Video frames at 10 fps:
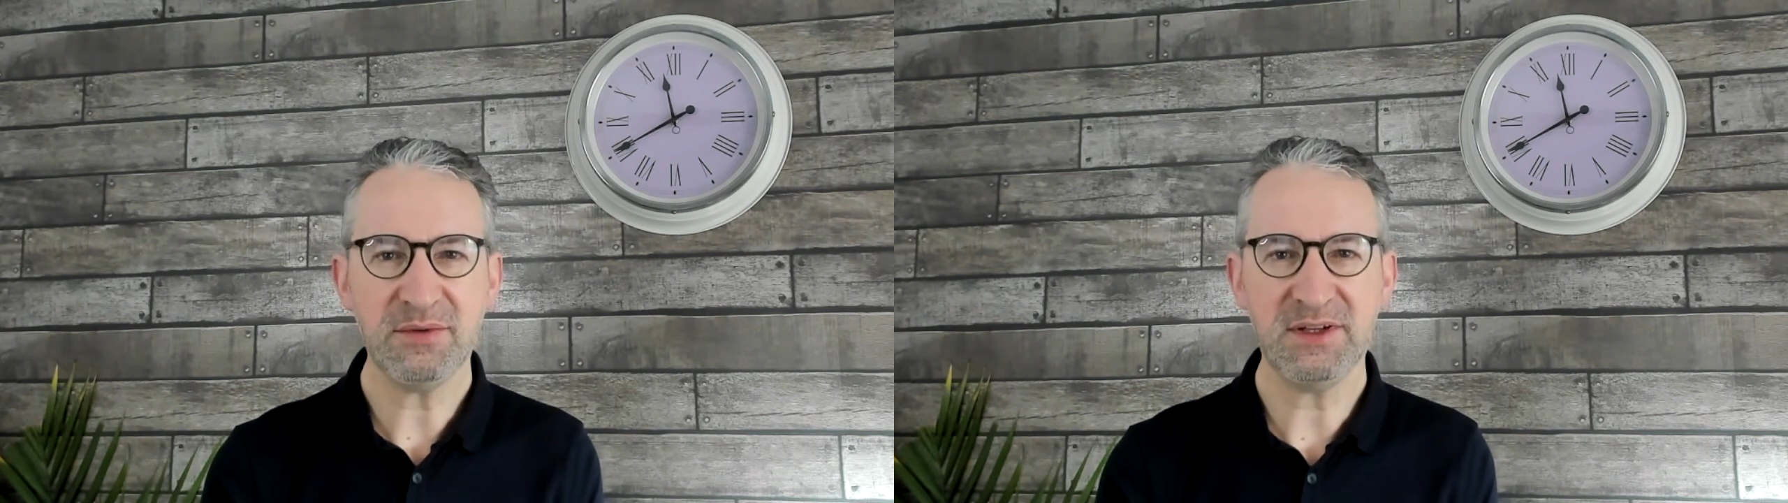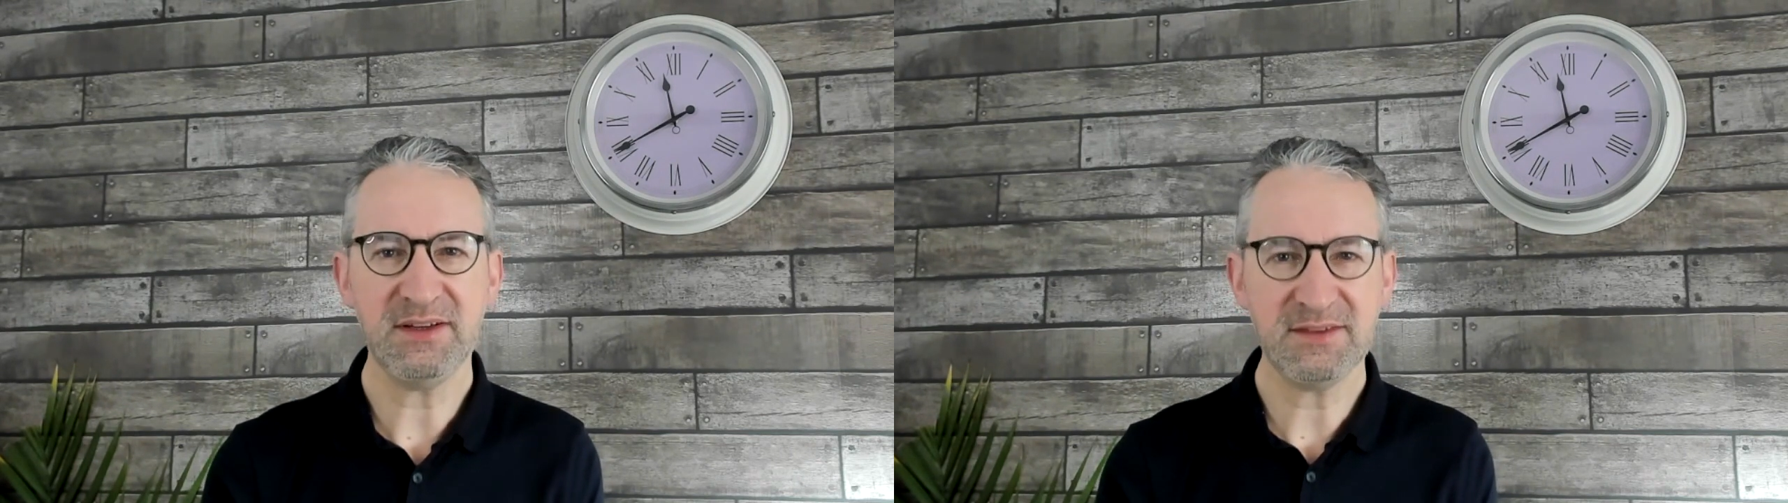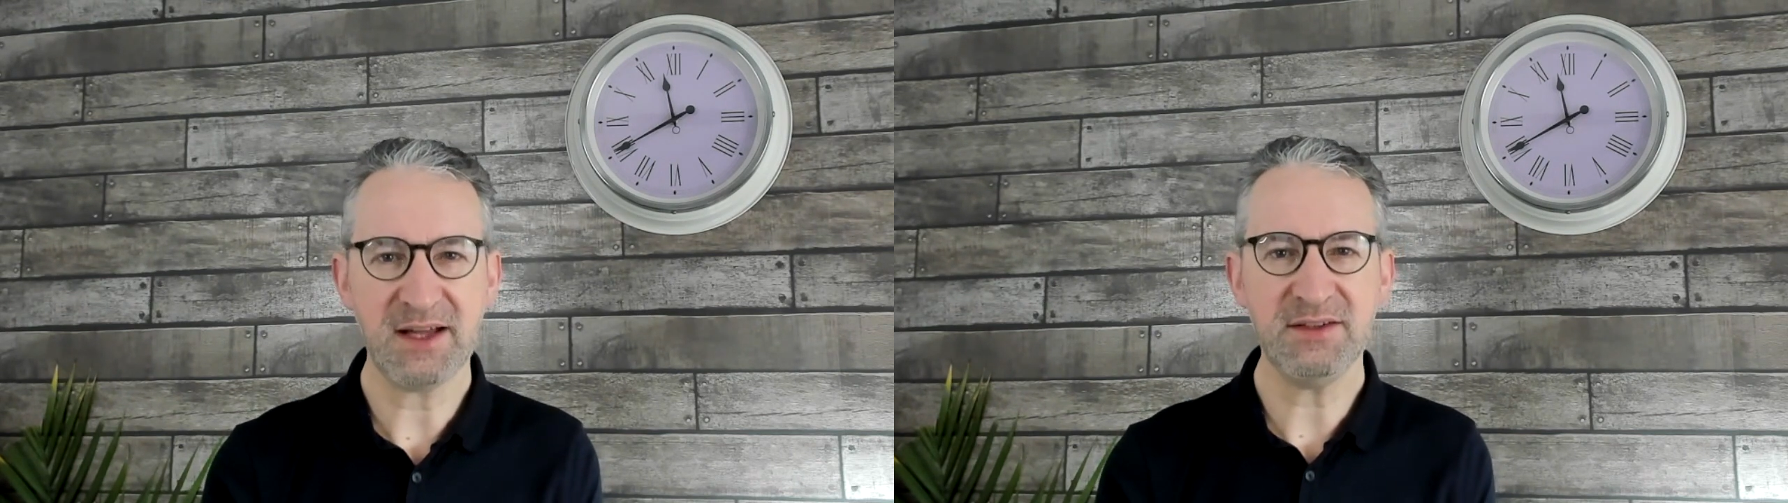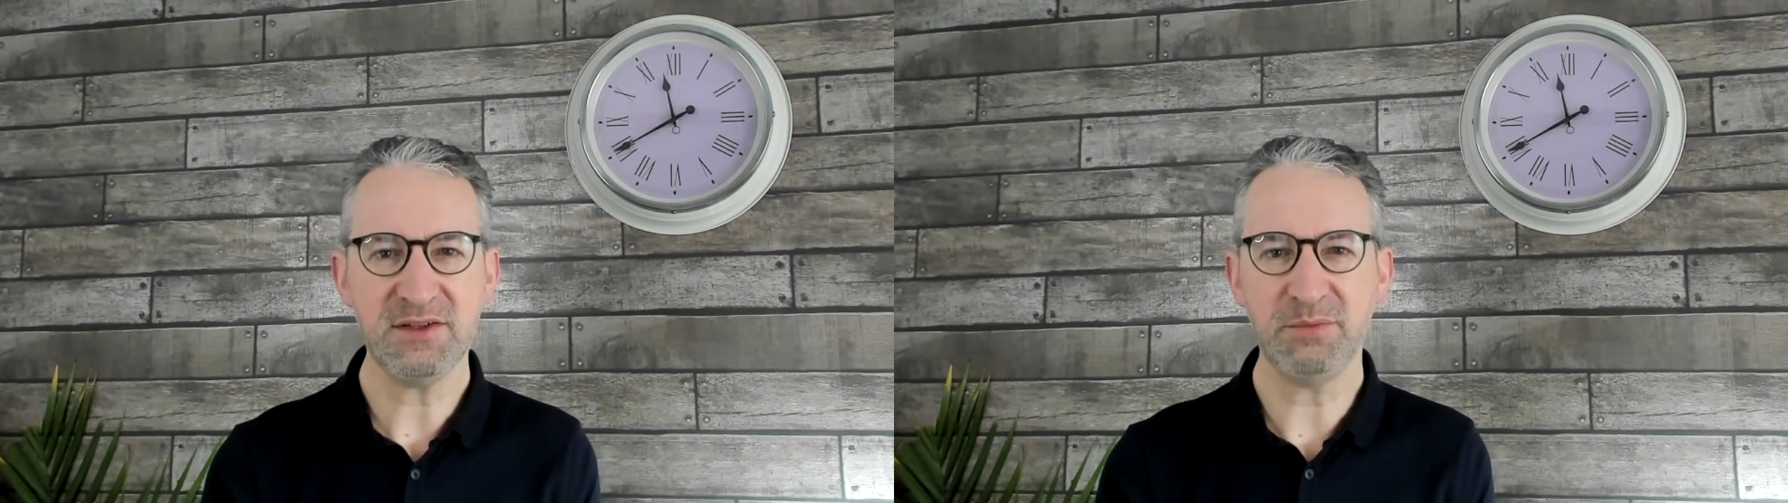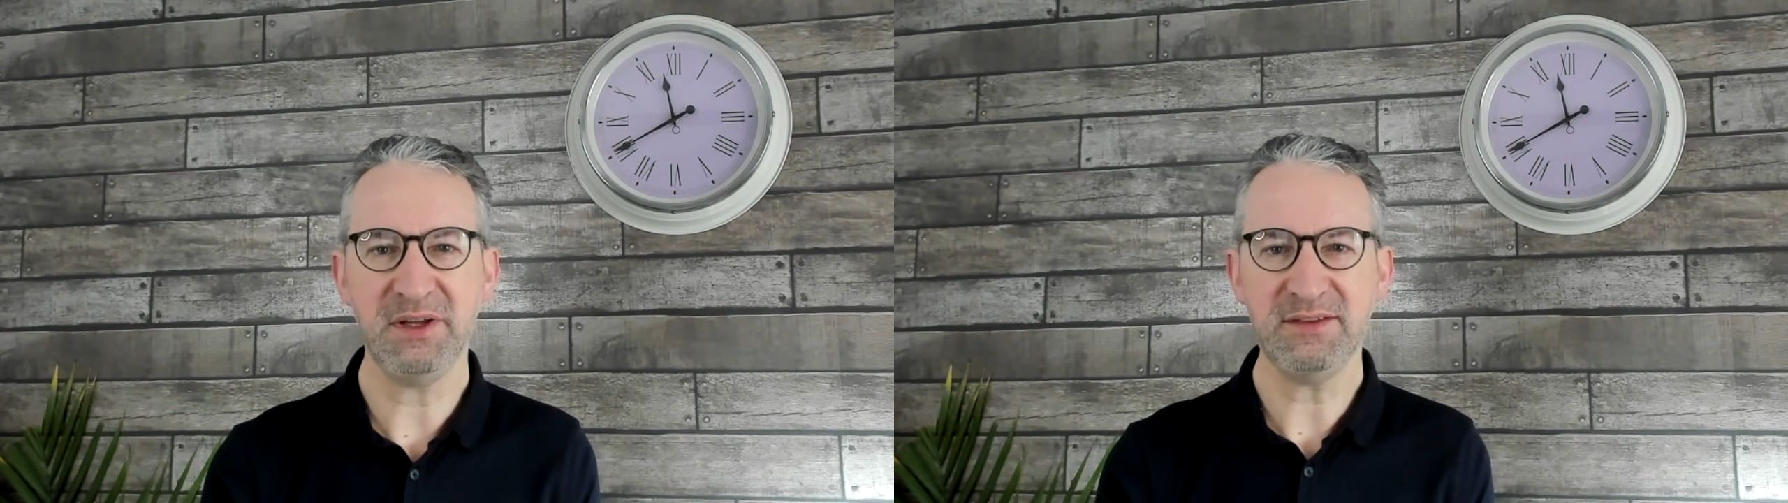understand
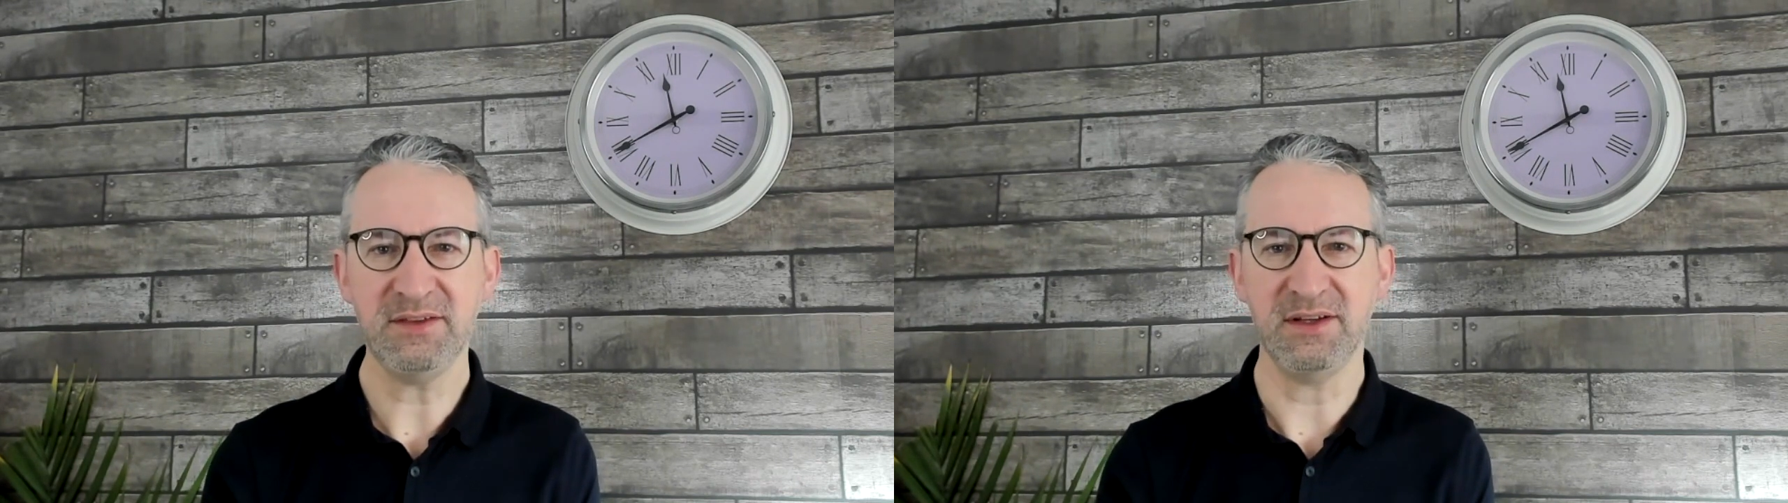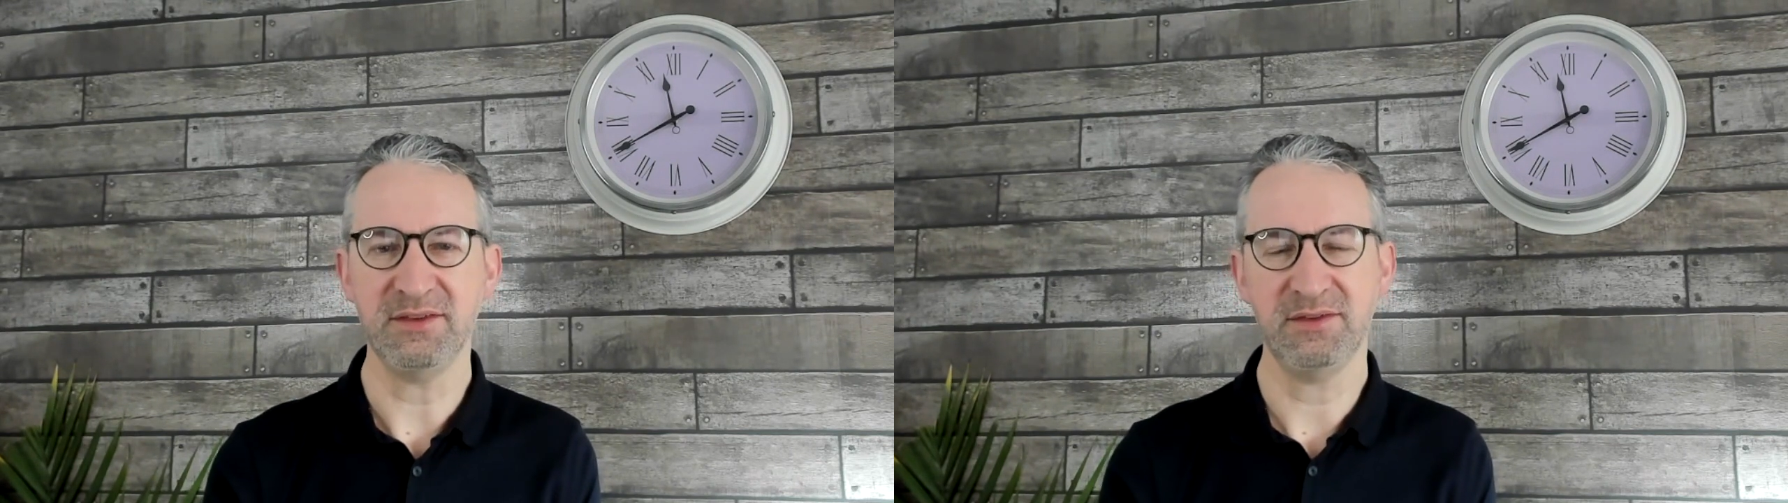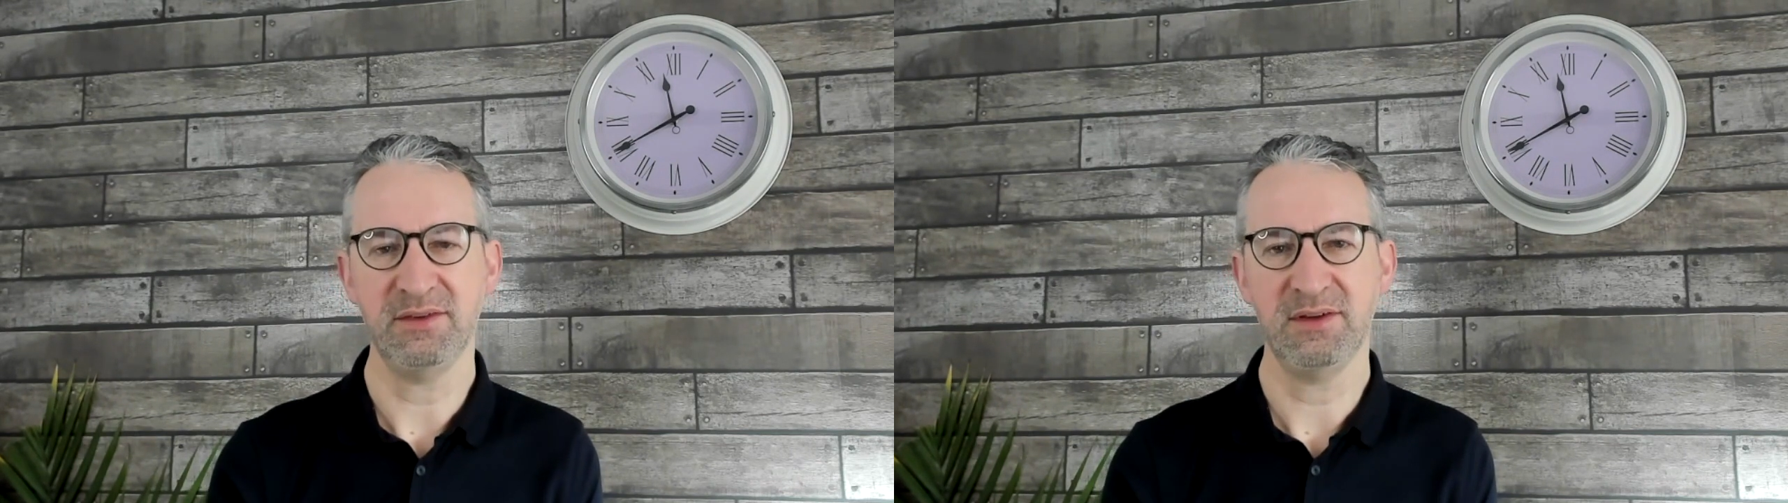your business,